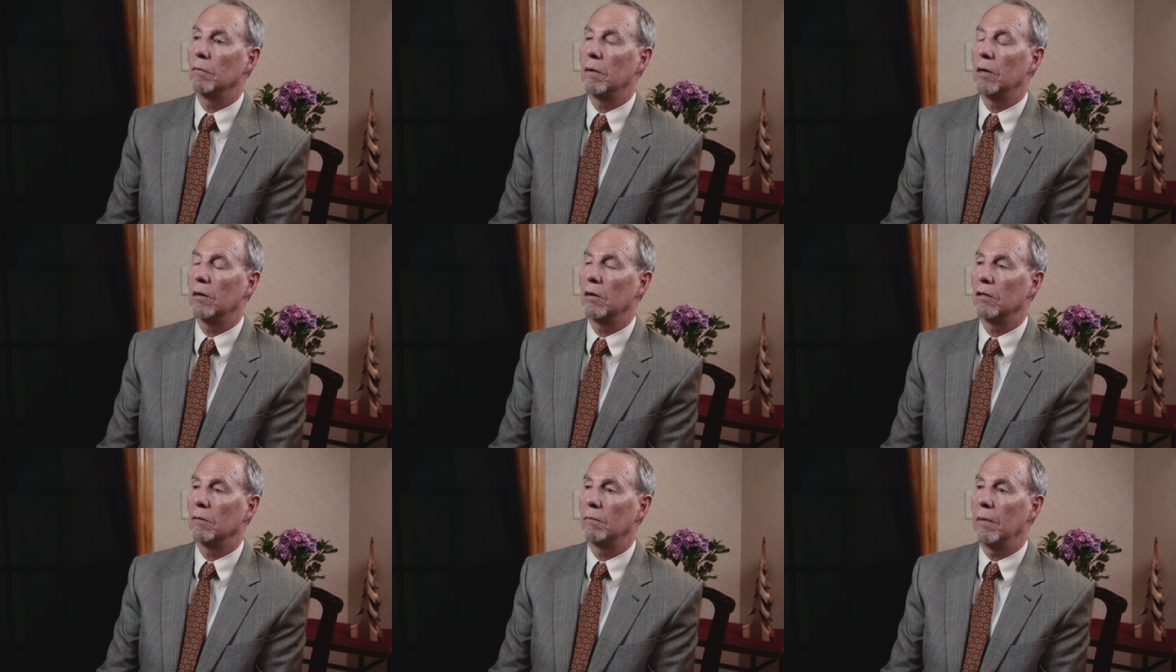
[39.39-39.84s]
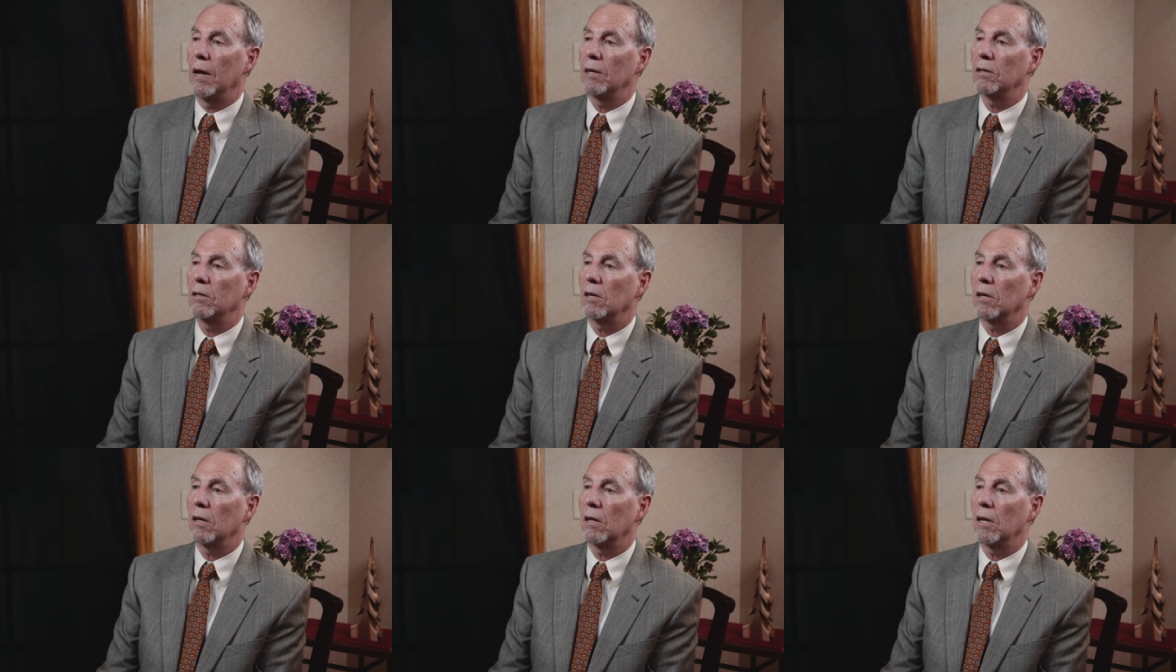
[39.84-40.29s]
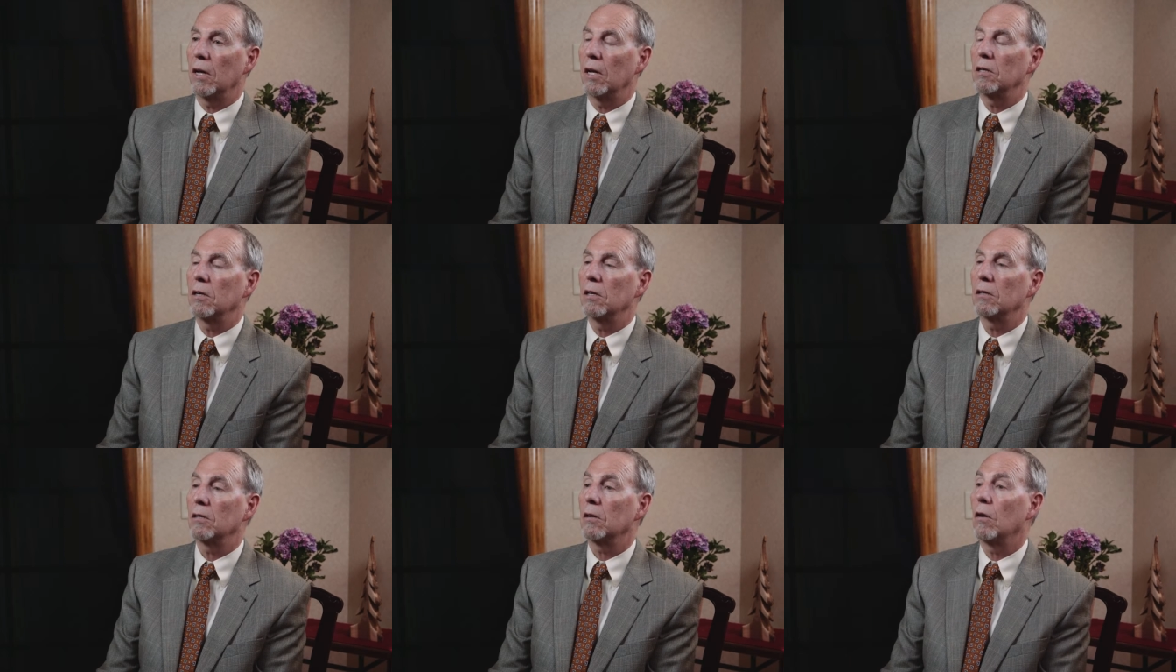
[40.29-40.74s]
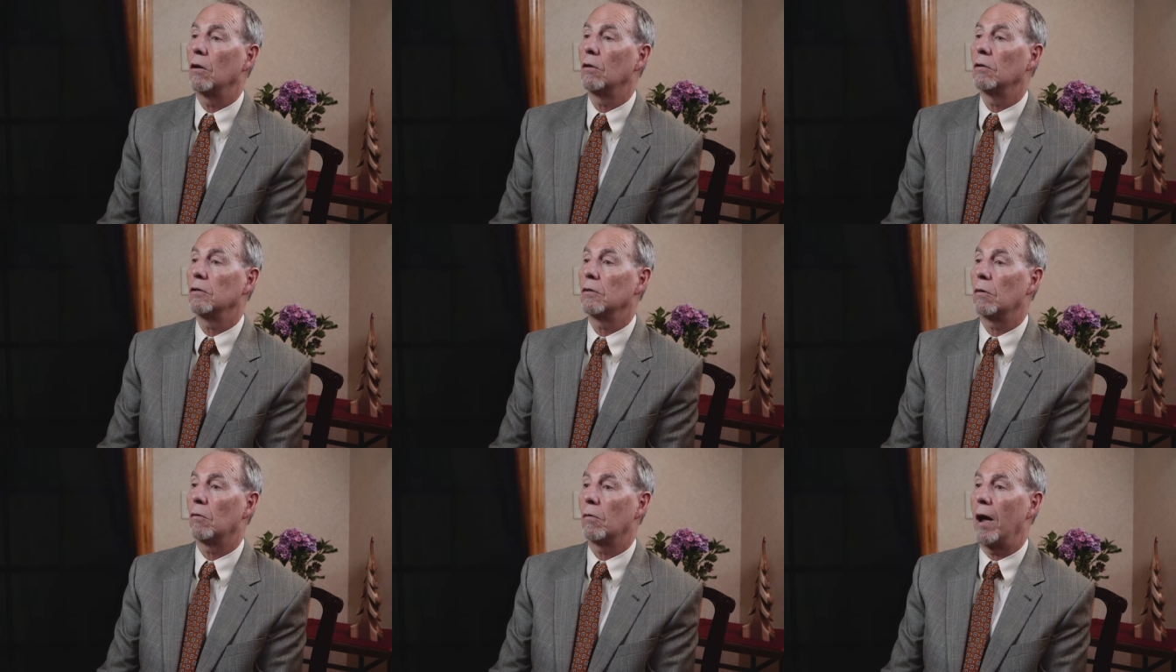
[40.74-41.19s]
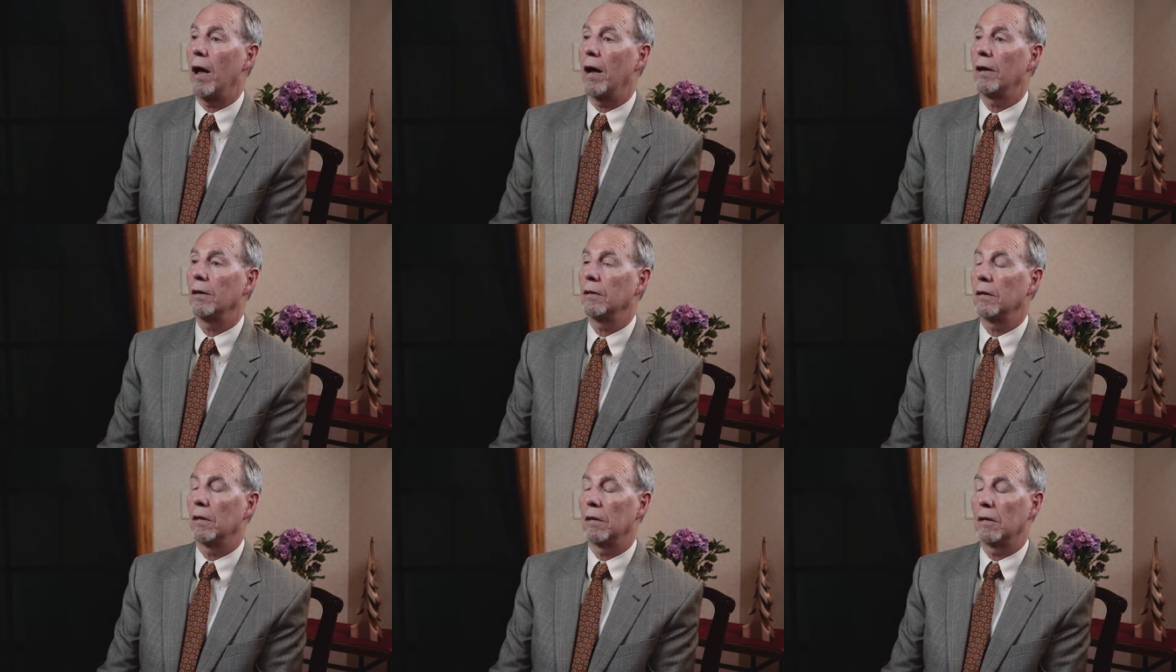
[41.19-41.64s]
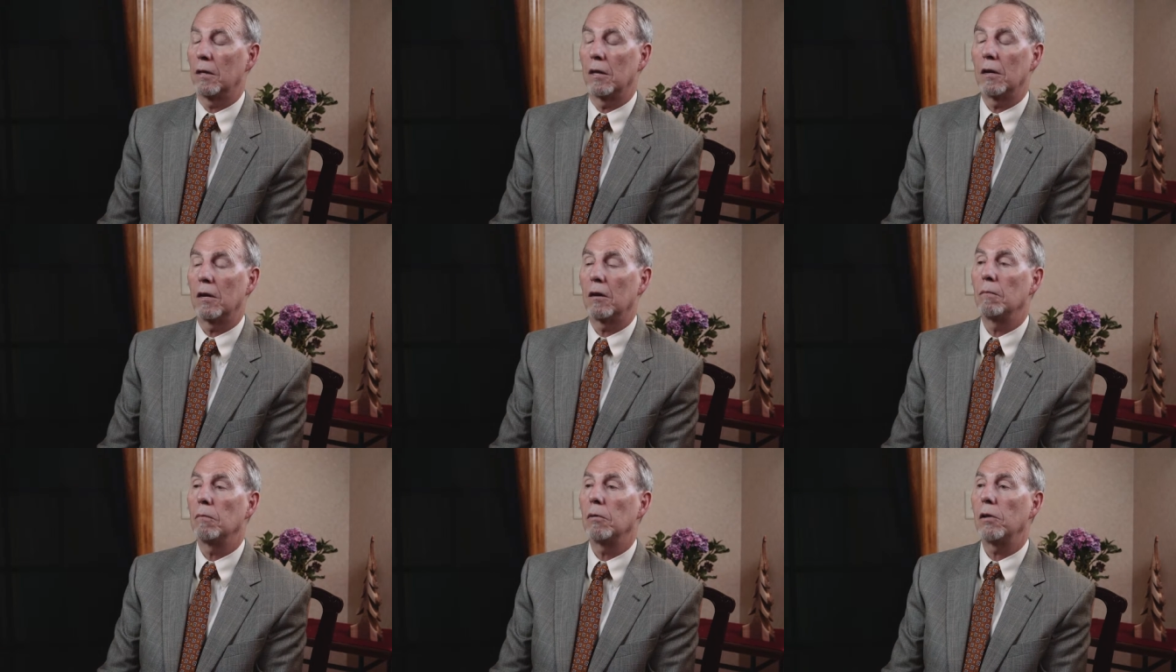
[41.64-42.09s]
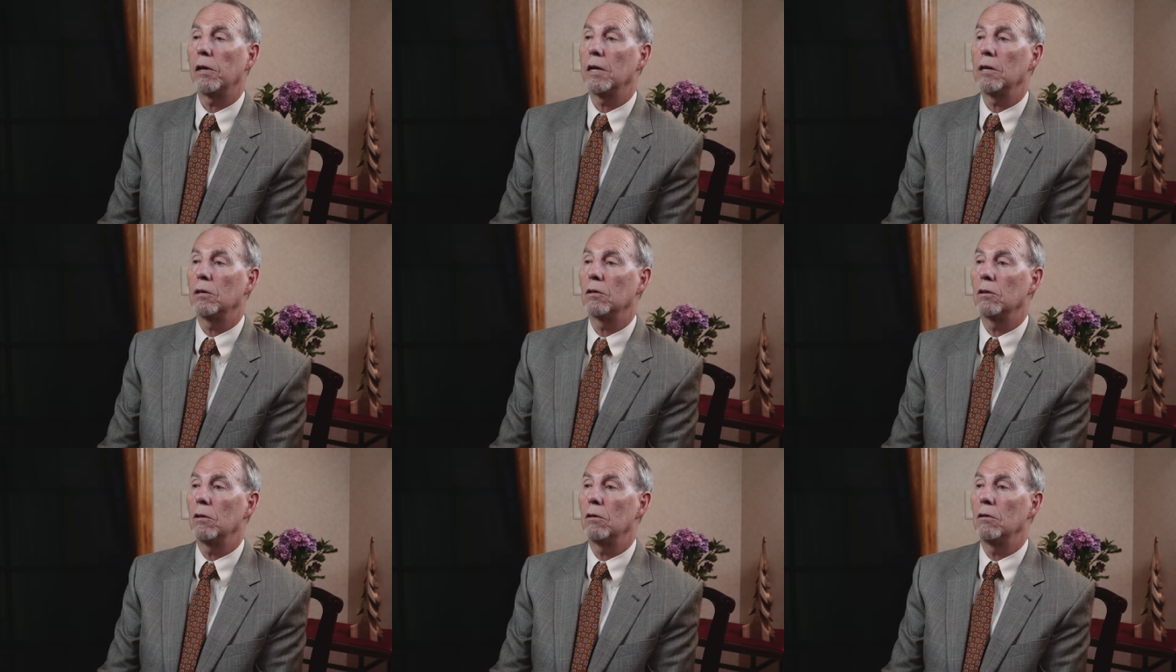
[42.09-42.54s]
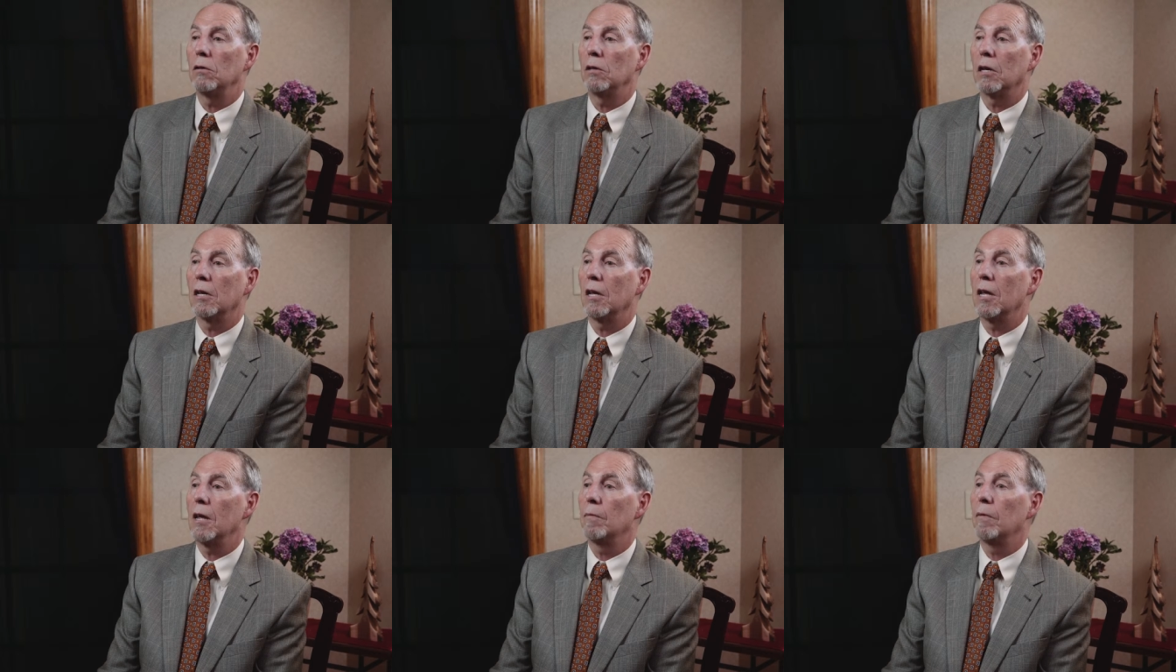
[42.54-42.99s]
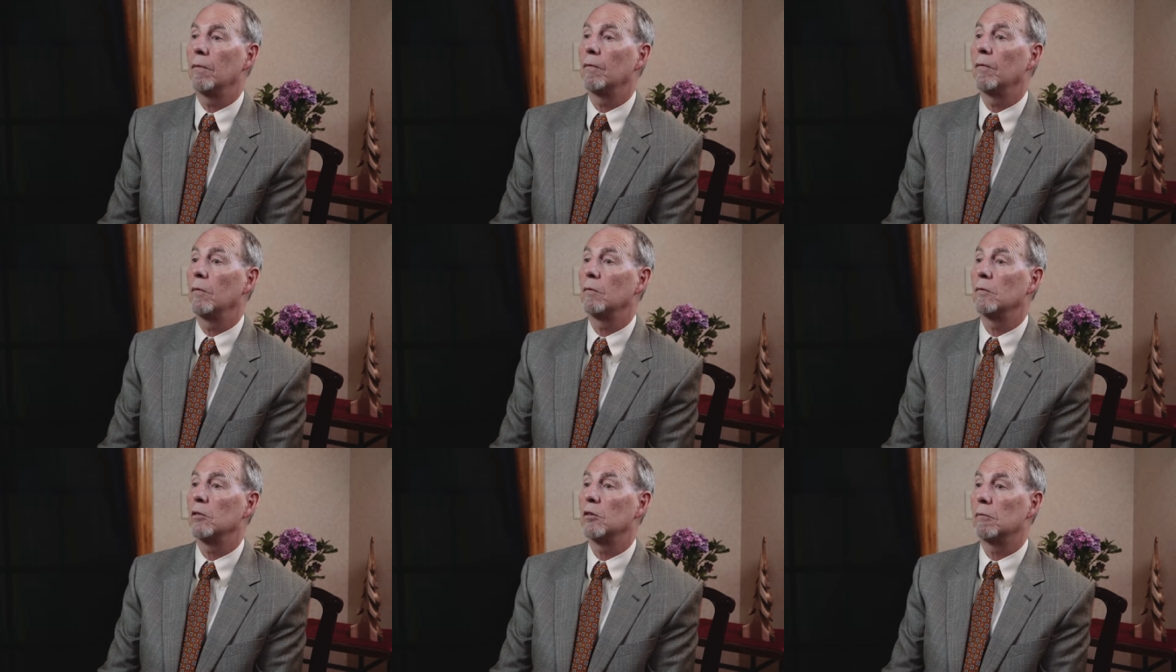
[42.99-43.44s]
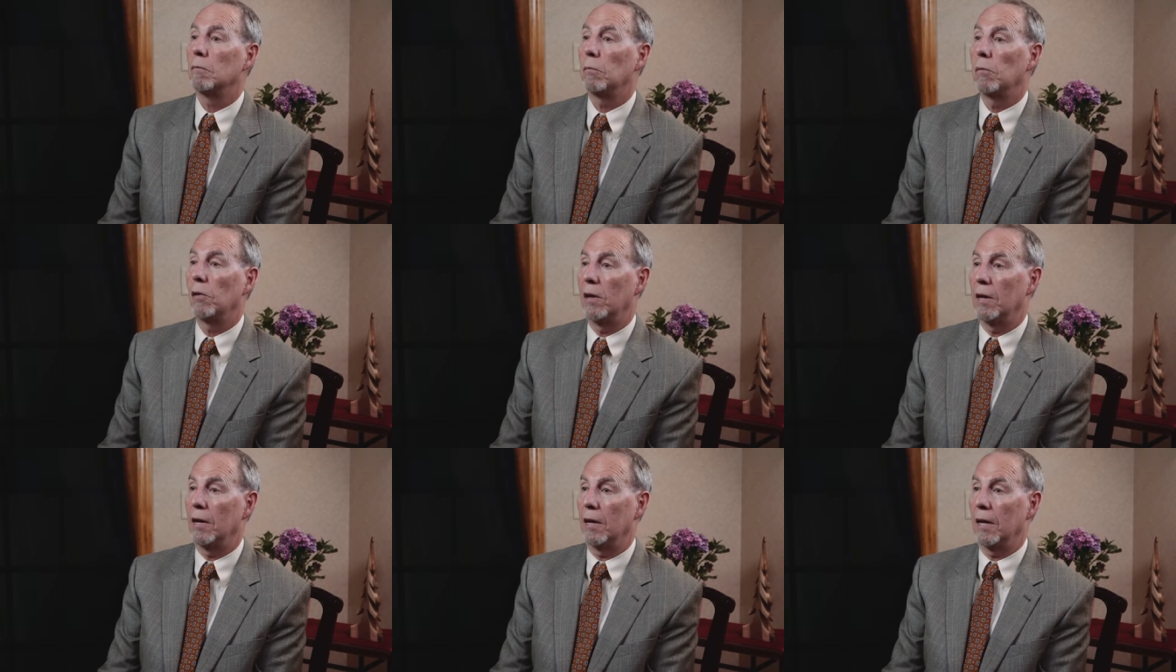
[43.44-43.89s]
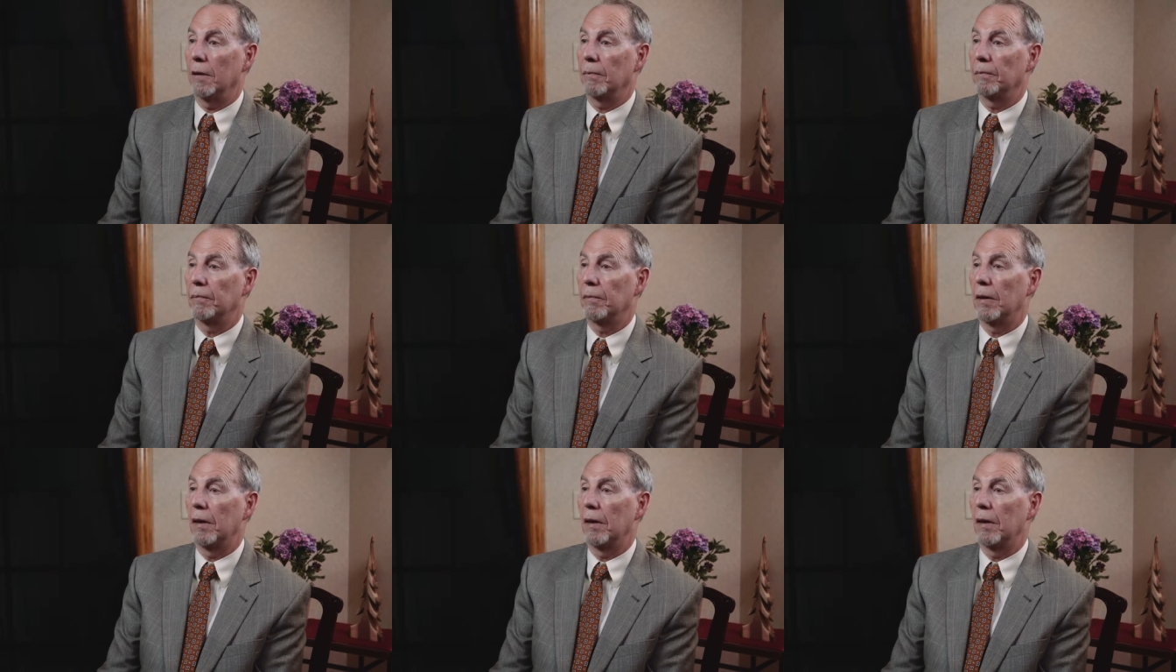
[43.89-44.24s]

because basically it just goes around the complete tooth to keep it from splitting.